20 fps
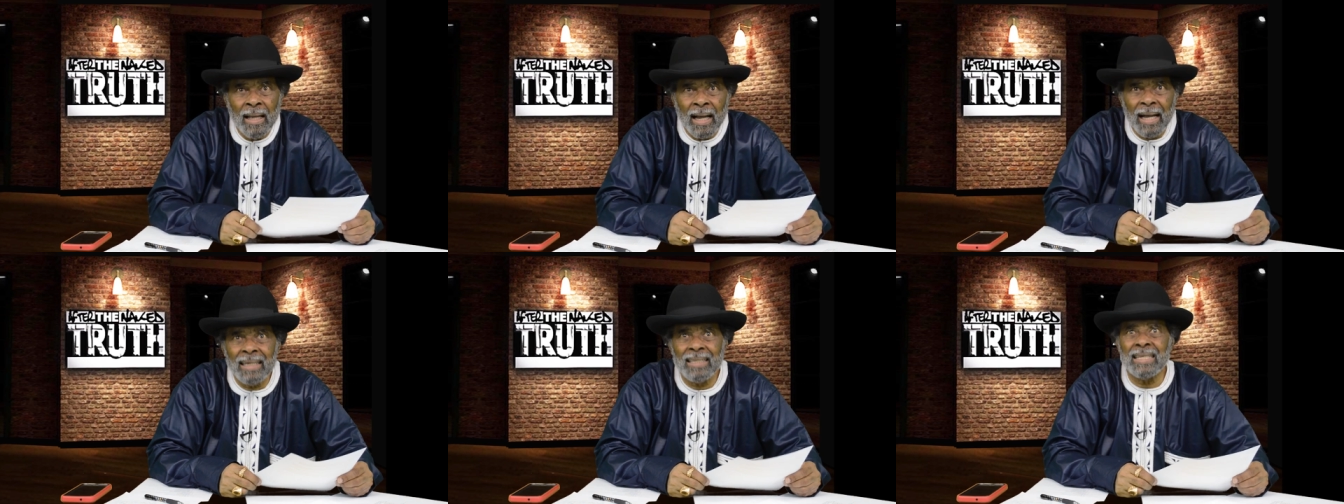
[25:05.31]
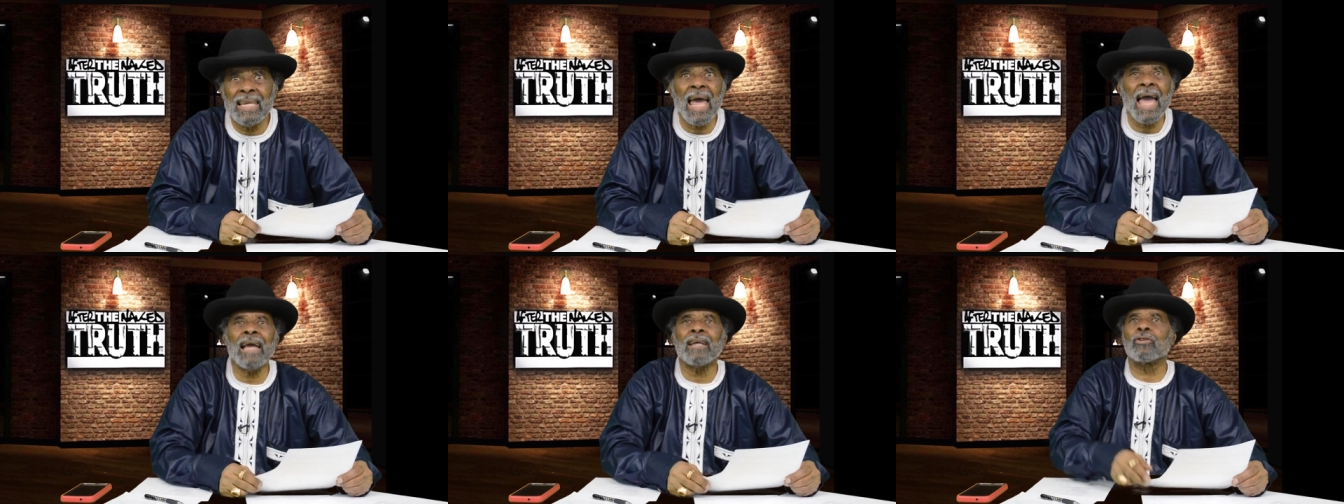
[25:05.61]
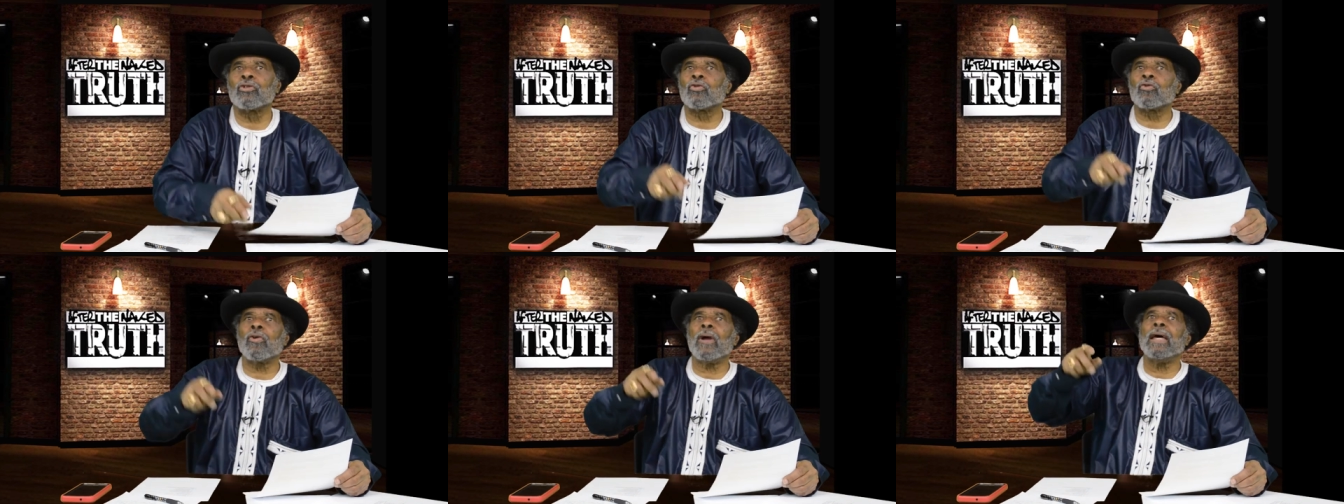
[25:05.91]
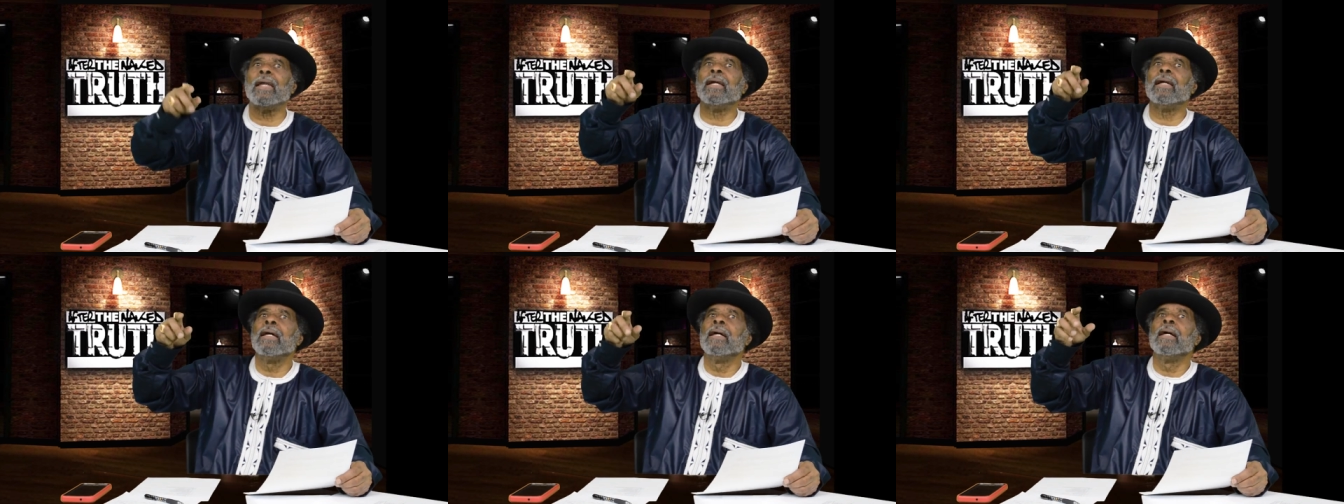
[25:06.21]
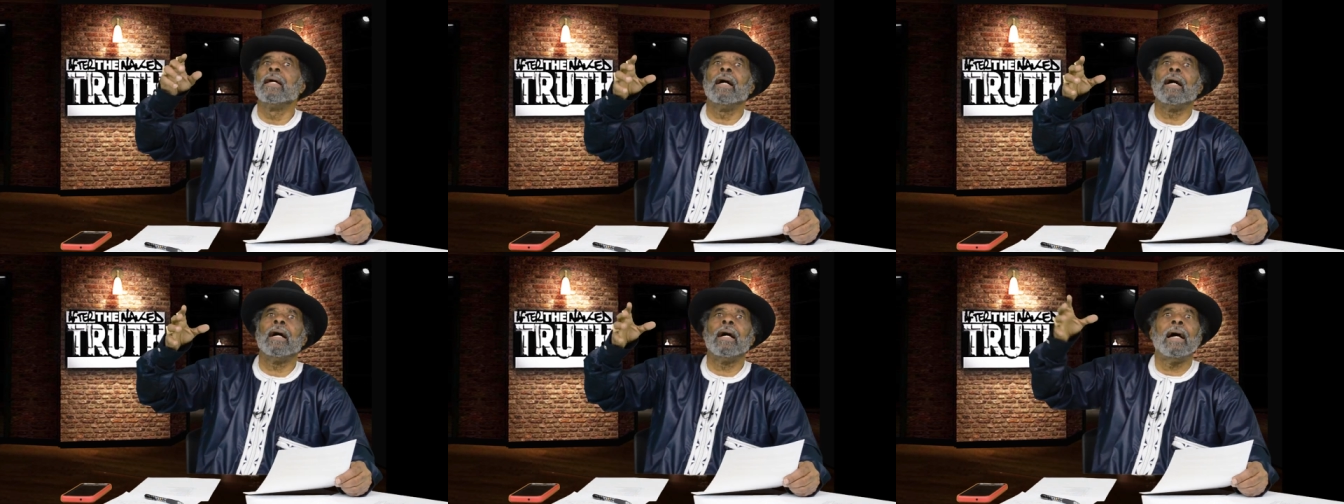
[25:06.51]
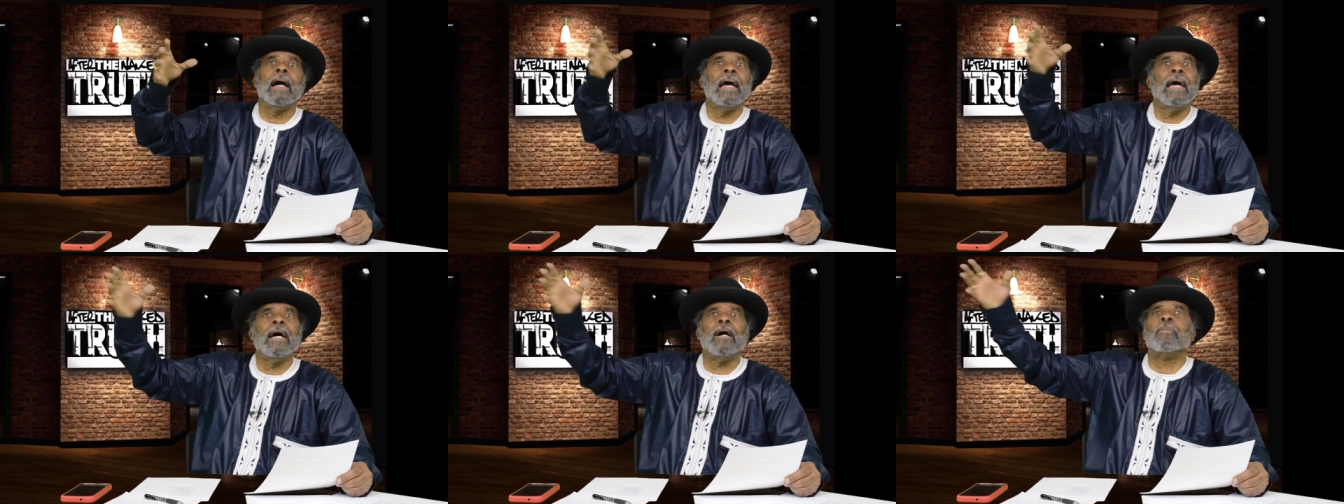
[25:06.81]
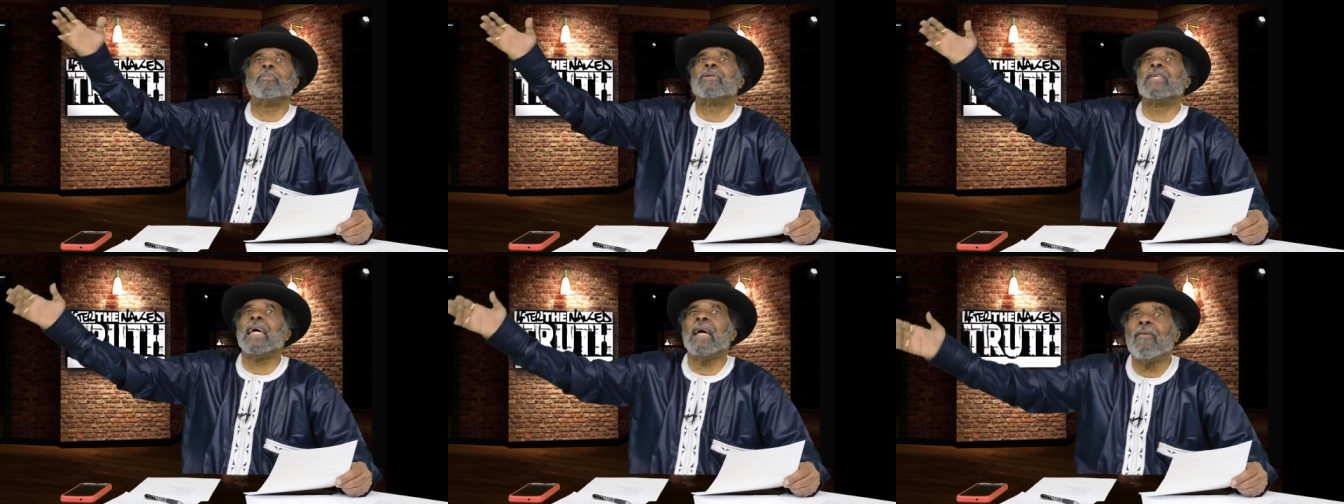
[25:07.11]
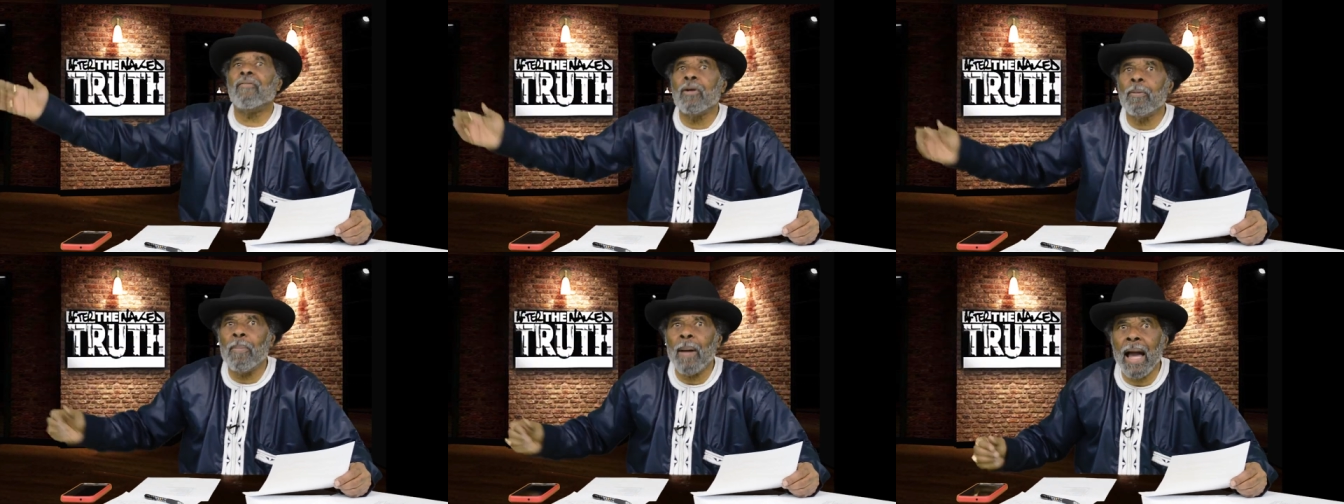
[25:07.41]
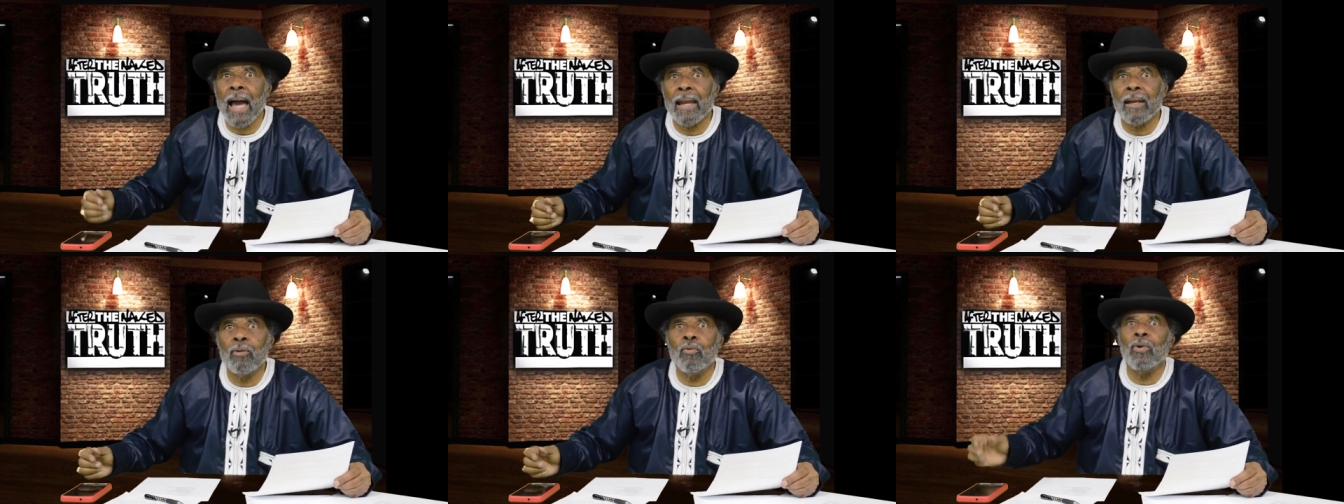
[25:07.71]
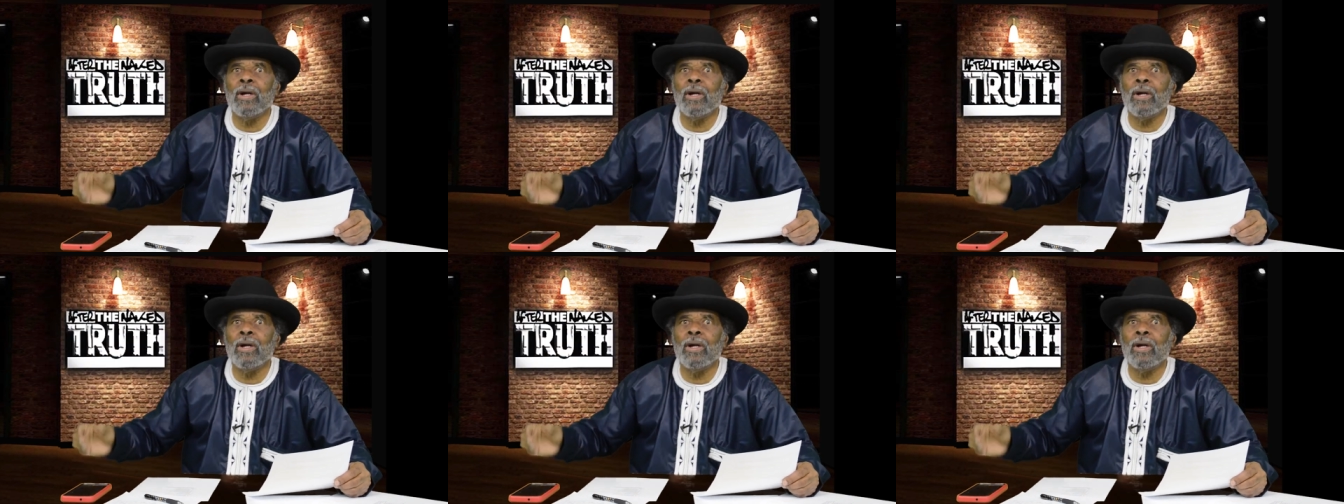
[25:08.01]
A tax credit uh, helps everybody.